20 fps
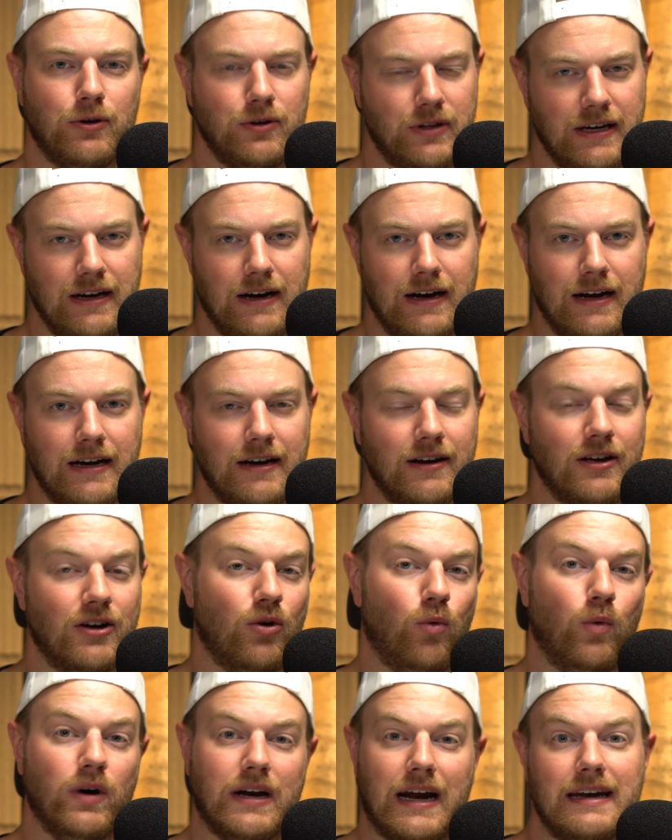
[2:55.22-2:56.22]
early on
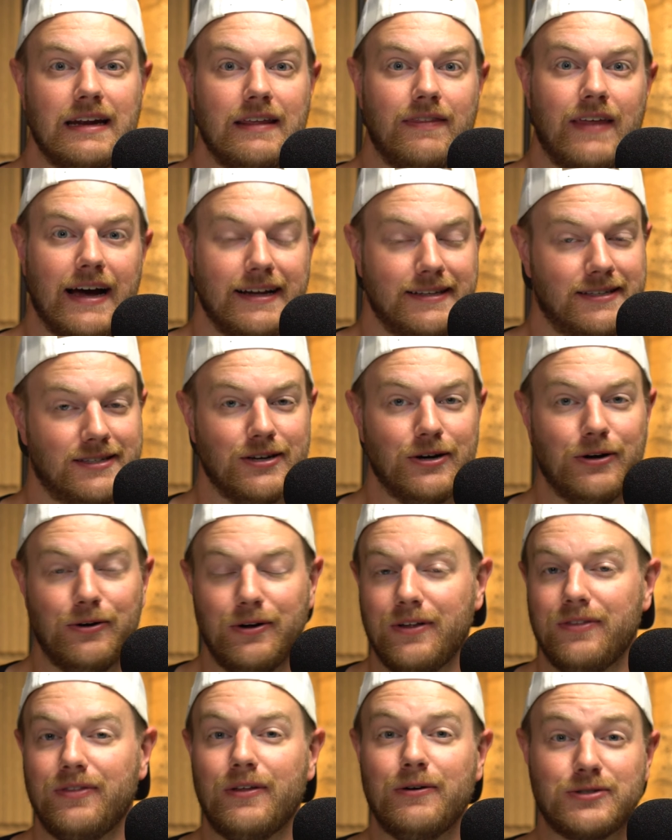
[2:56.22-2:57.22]
when I did that.
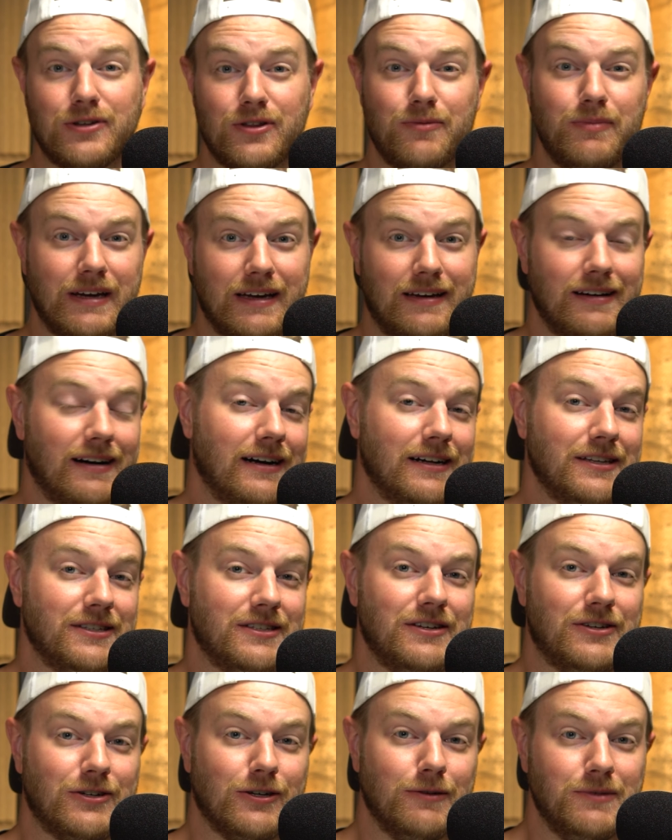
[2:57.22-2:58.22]
So those are the big cons
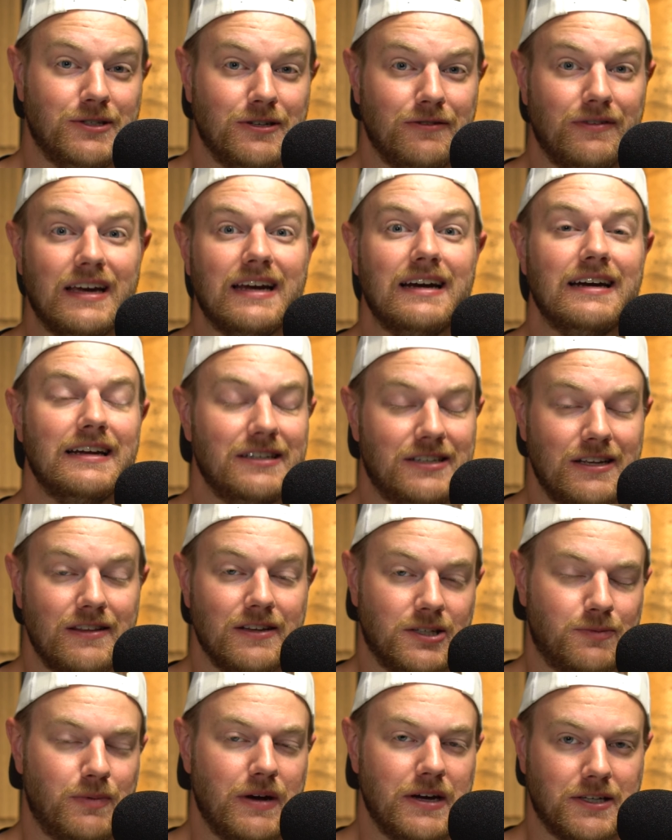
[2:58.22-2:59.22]
in terms of getting into
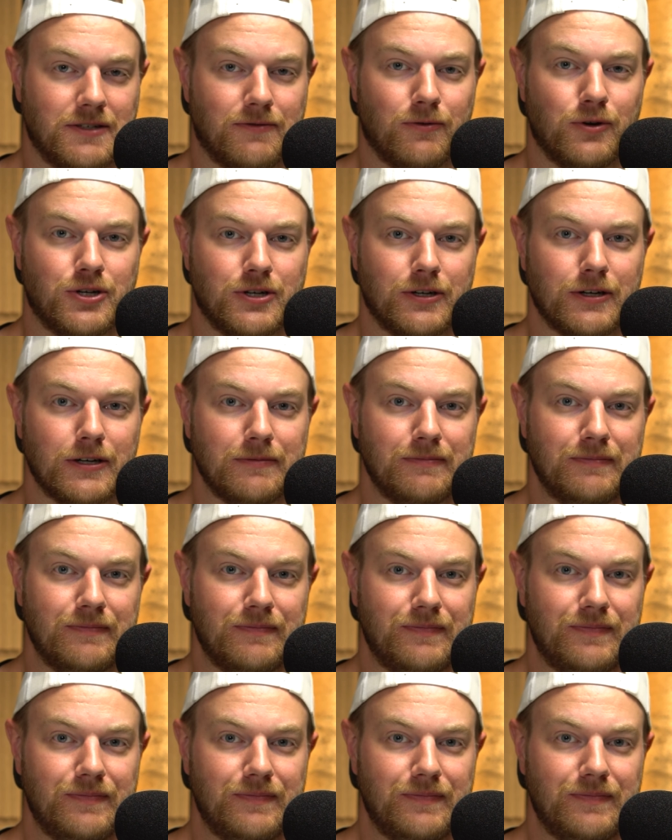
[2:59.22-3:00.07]
the space for sure.